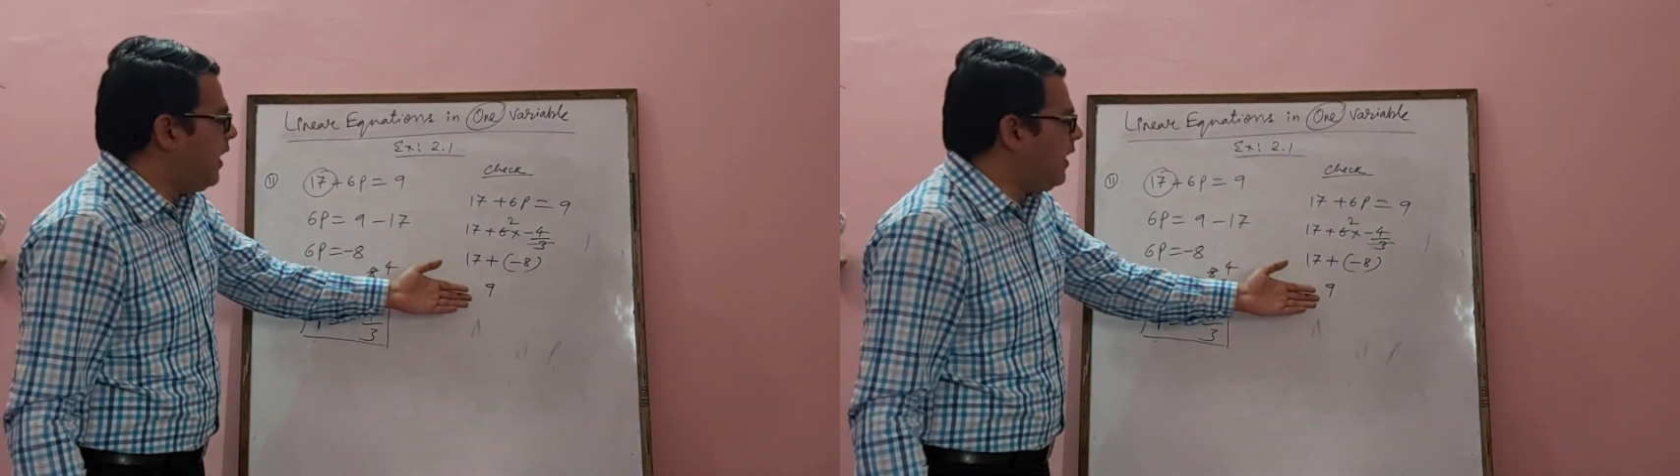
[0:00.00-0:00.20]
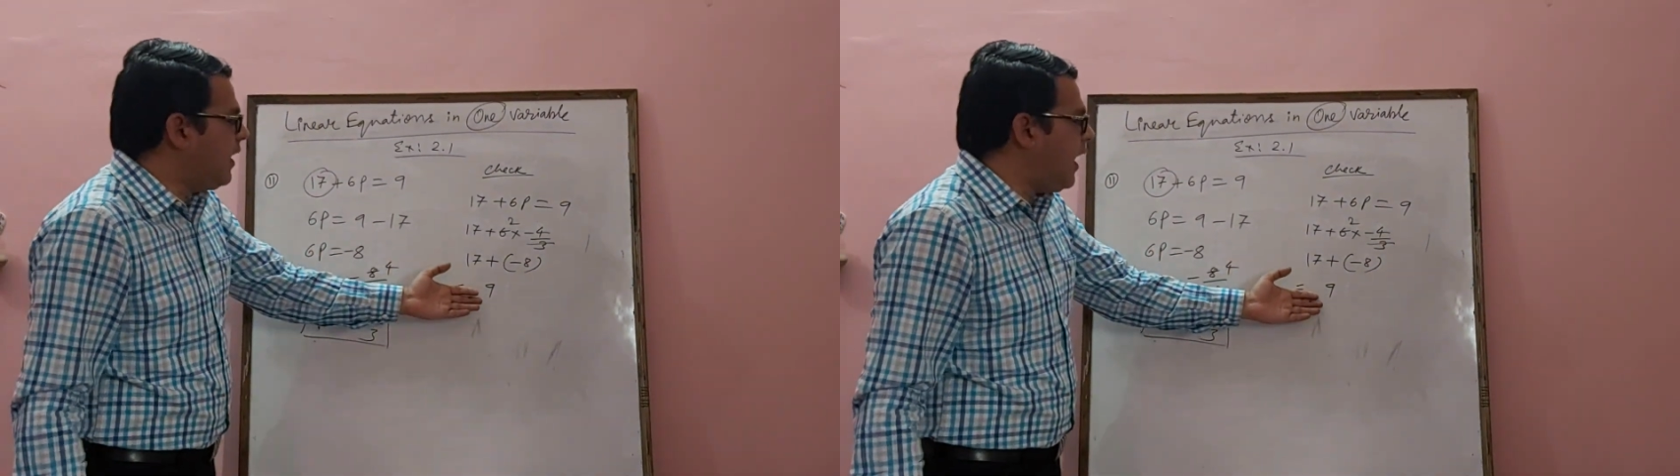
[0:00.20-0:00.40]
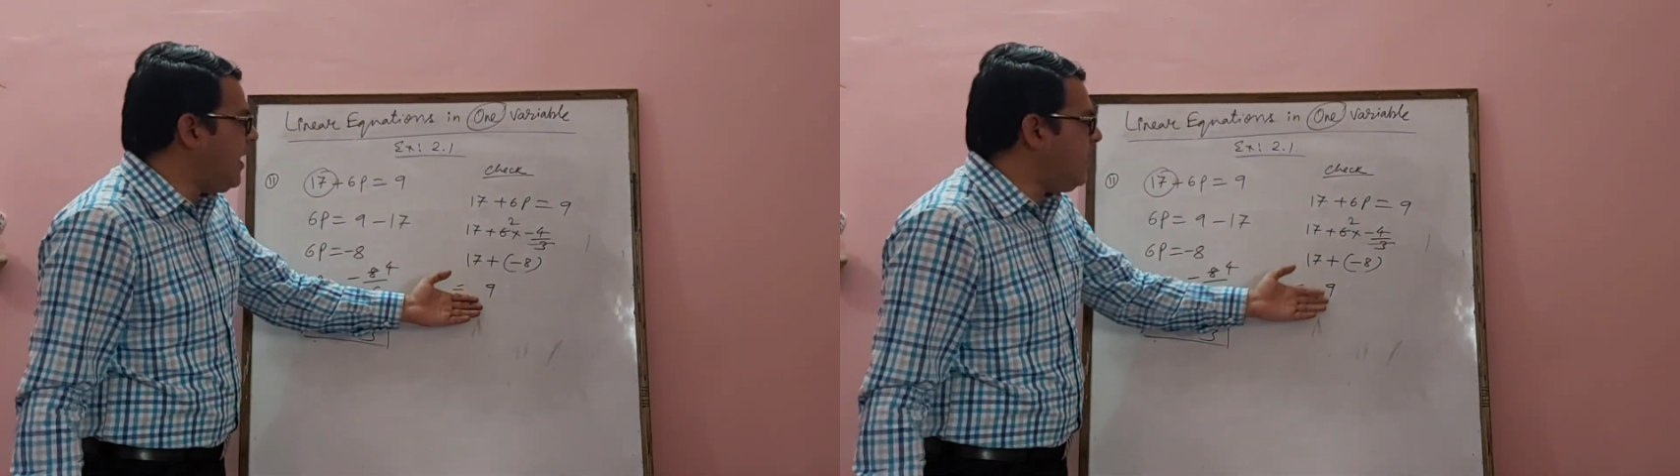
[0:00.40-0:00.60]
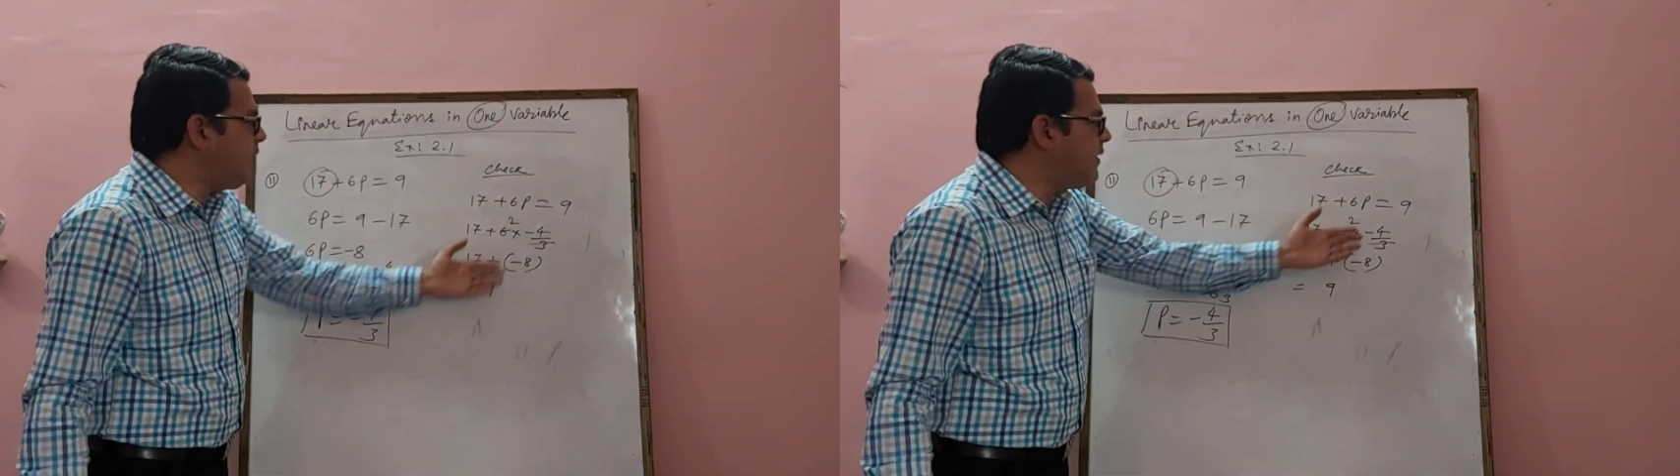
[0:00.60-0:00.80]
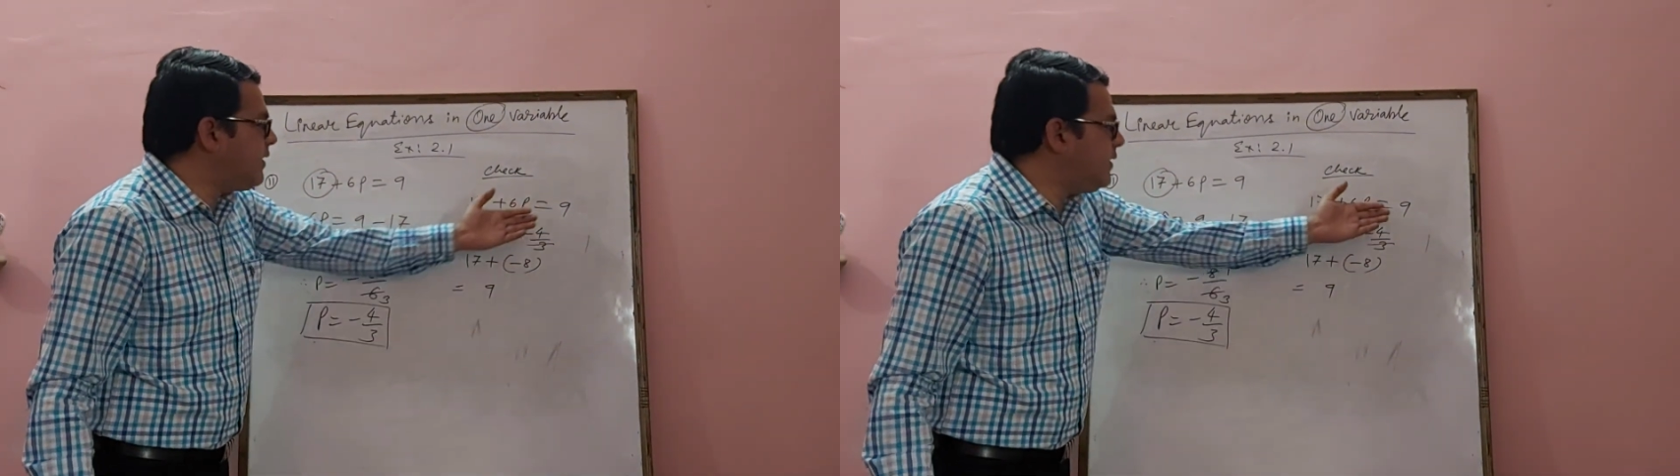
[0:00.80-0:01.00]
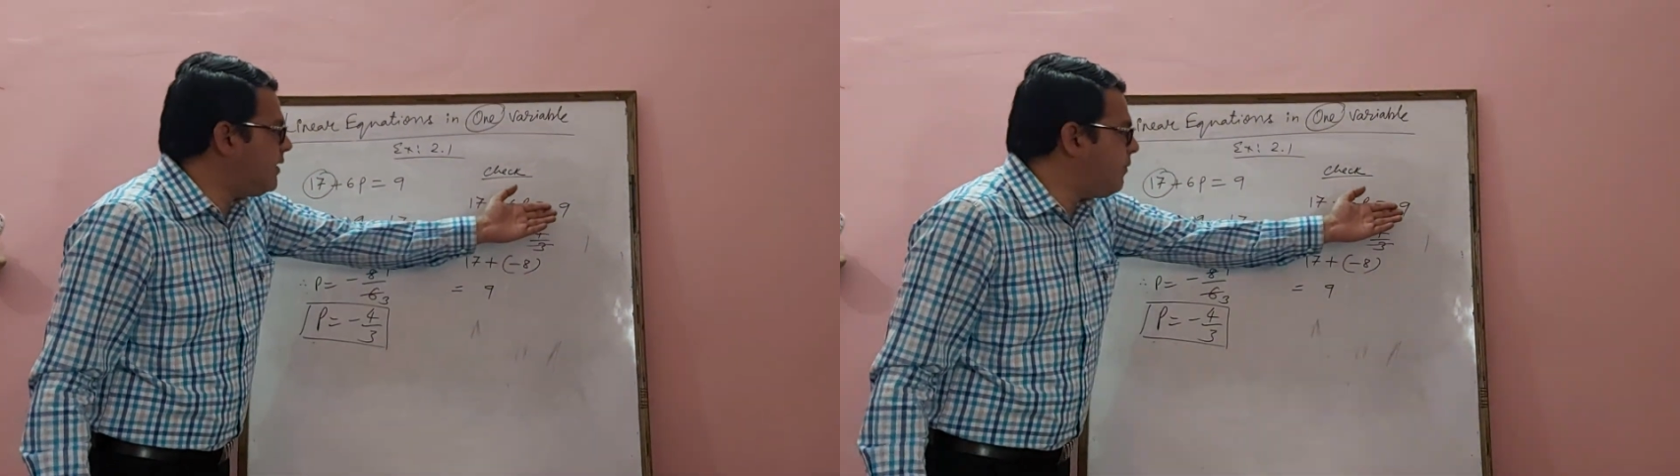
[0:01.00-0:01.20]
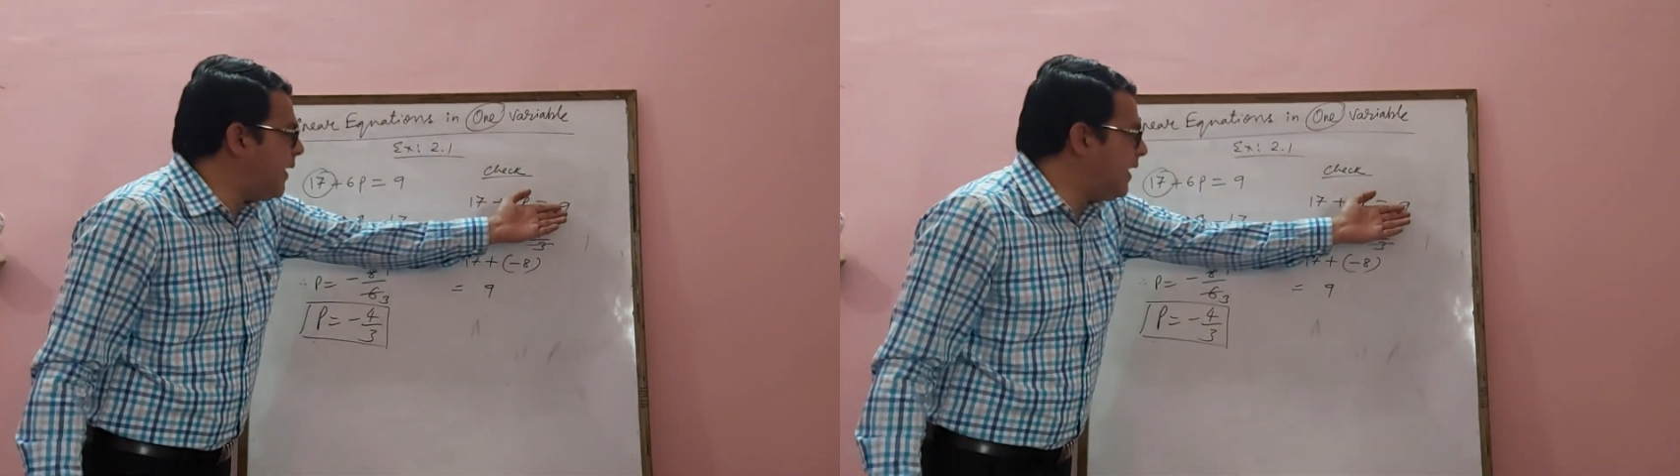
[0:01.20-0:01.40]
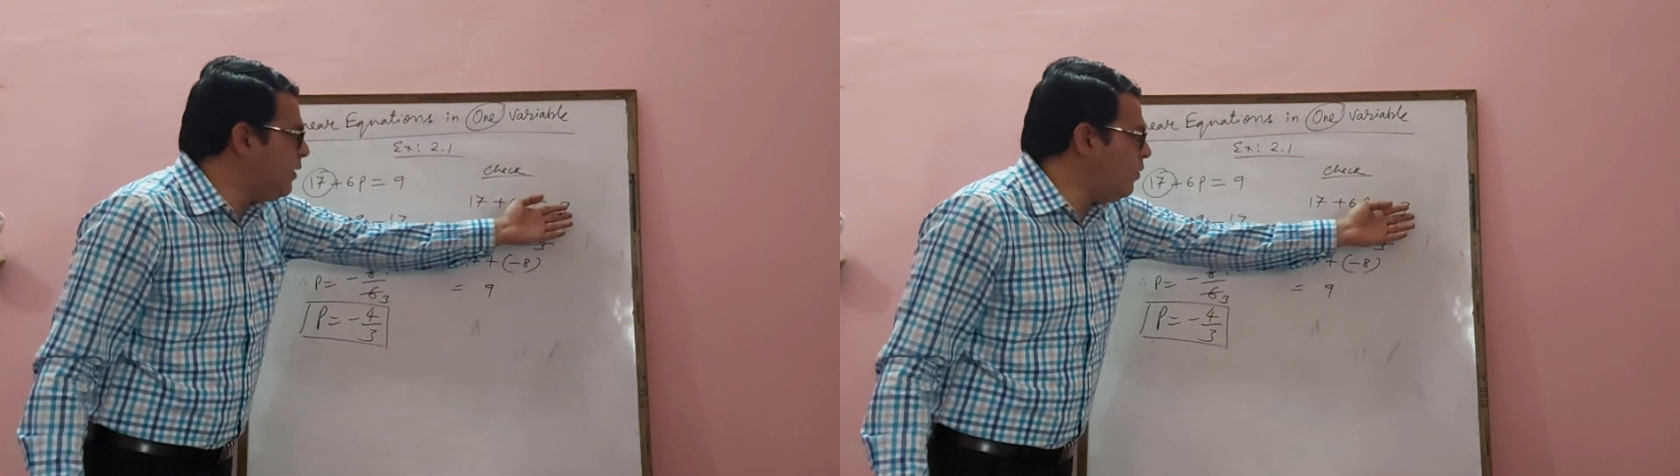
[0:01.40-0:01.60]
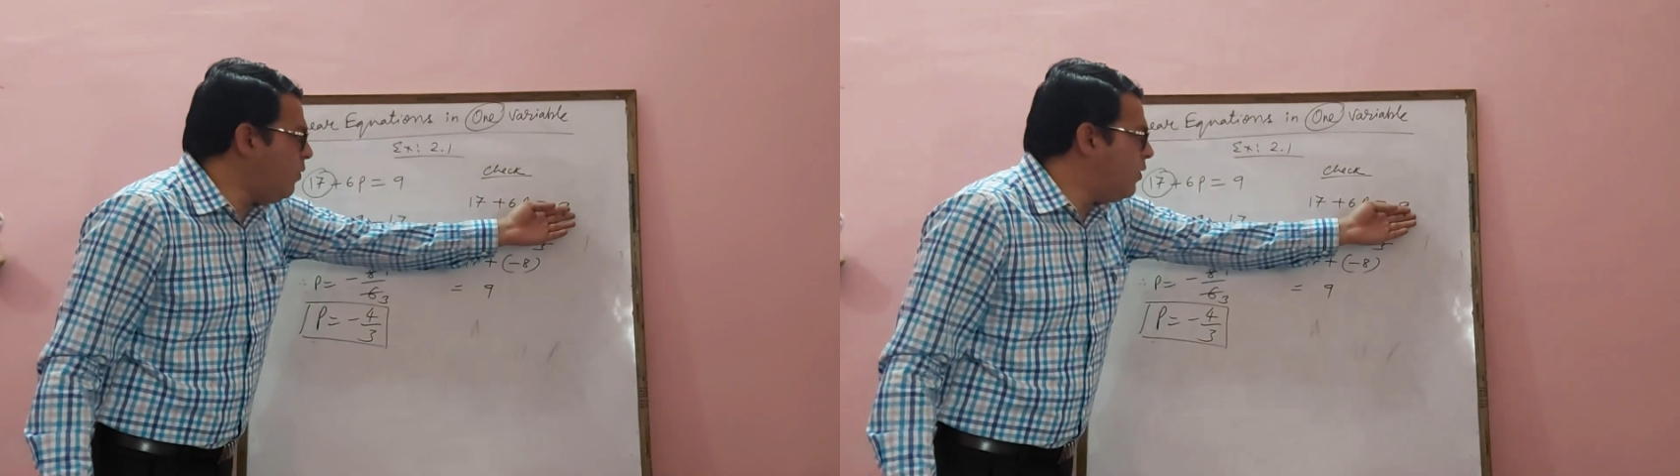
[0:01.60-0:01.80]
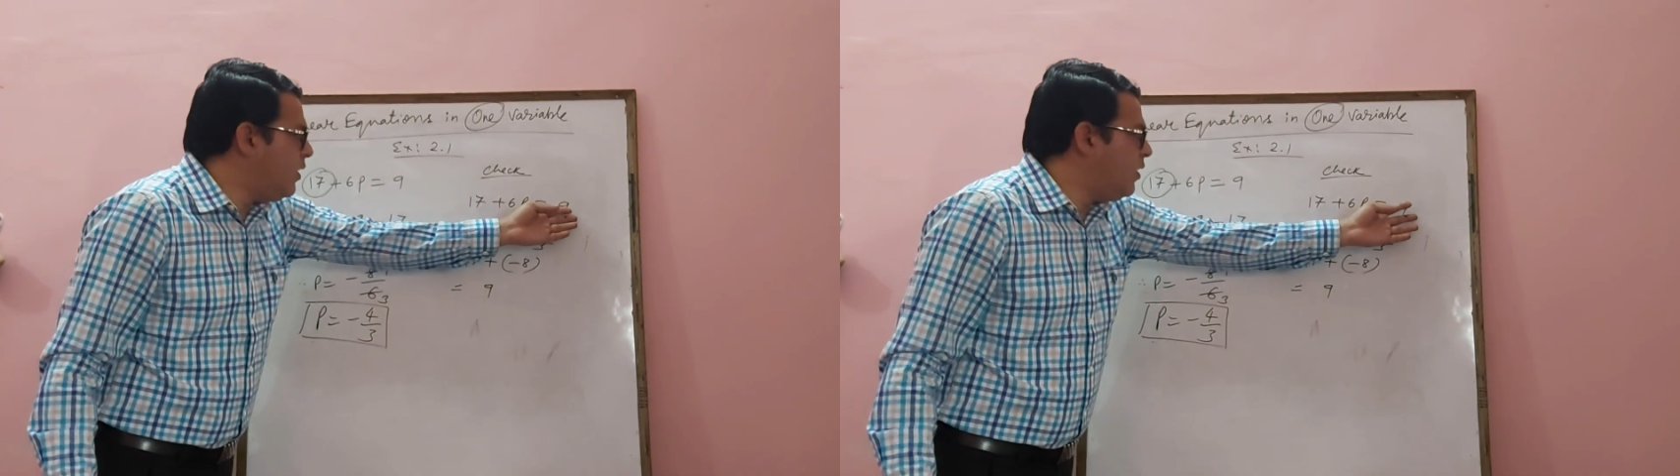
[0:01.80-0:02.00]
And 9, this is the value